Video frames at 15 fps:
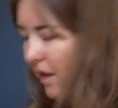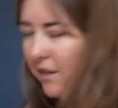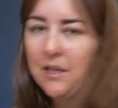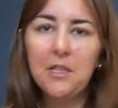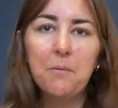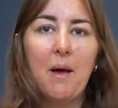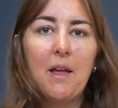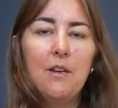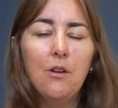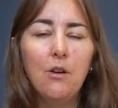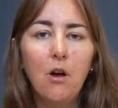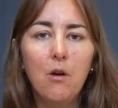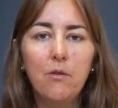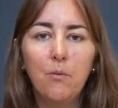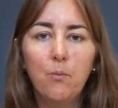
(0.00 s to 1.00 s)
of, I think depending
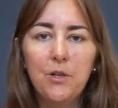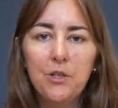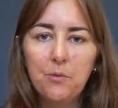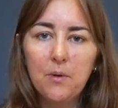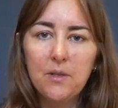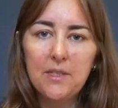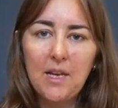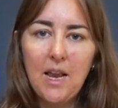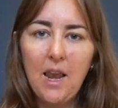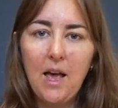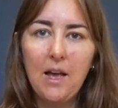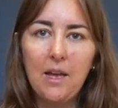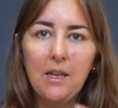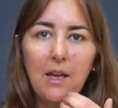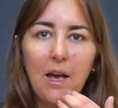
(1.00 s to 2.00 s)
on which ones I
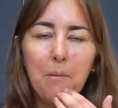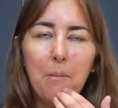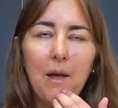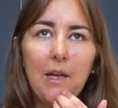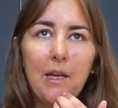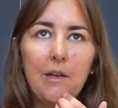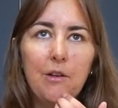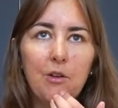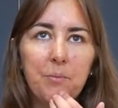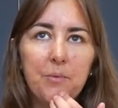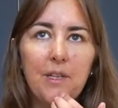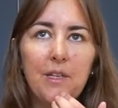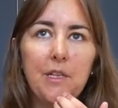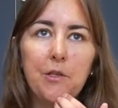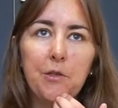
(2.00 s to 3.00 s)
like, I might end up
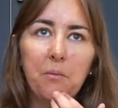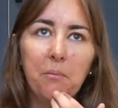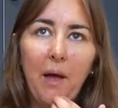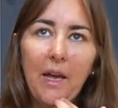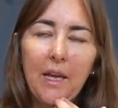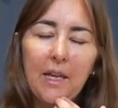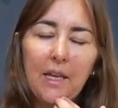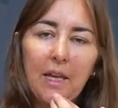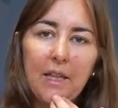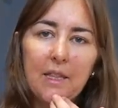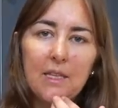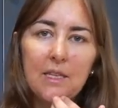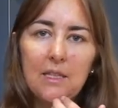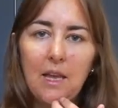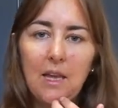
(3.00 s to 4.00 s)
sending some back and get
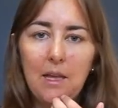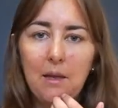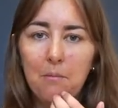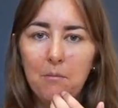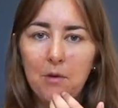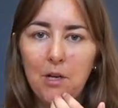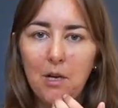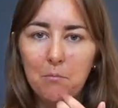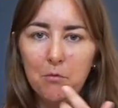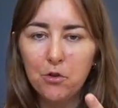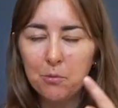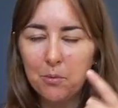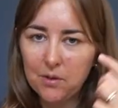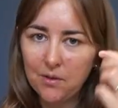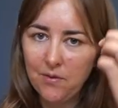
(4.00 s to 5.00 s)
the same, you know,
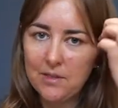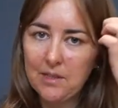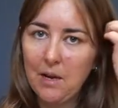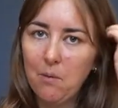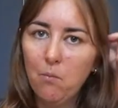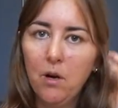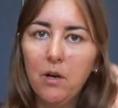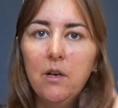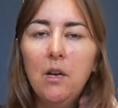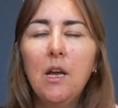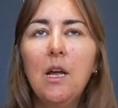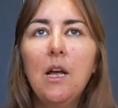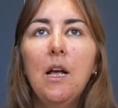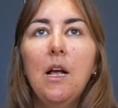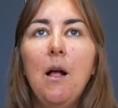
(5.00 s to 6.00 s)
multiples of the same one.
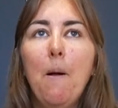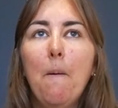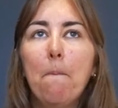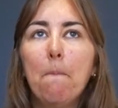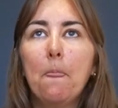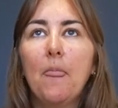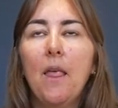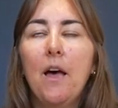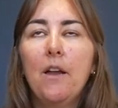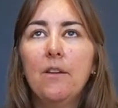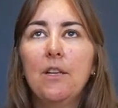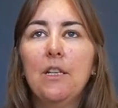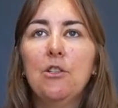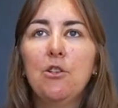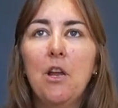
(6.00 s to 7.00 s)
Another
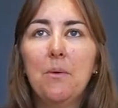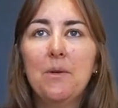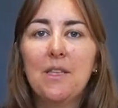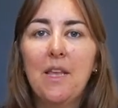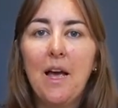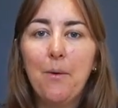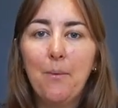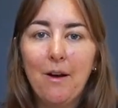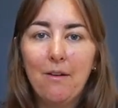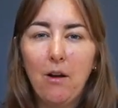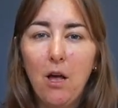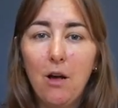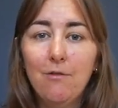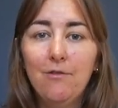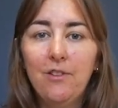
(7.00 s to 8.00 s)
thing to know is that I wear a
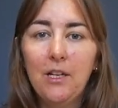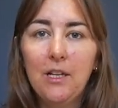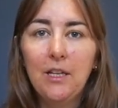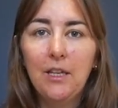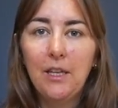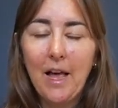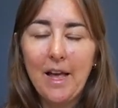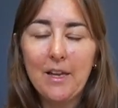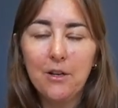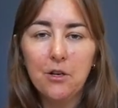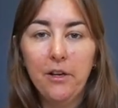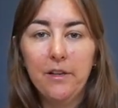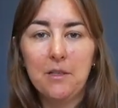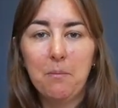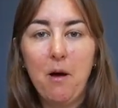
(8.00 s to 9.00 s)
lot of light
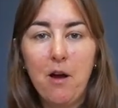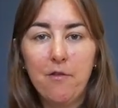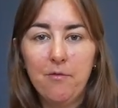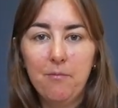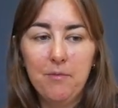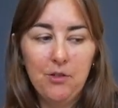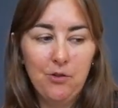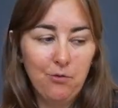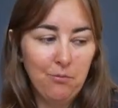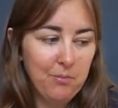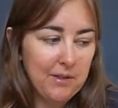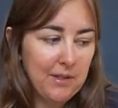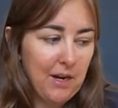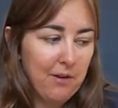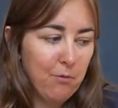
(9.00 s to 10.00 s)
colours apart from this jumper.
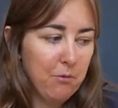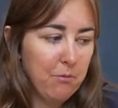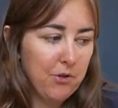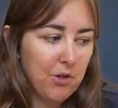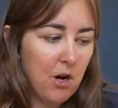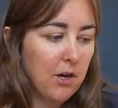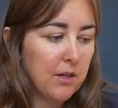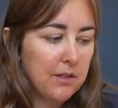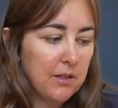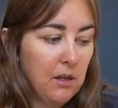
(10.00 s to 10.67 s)
It's kind of one of the darkest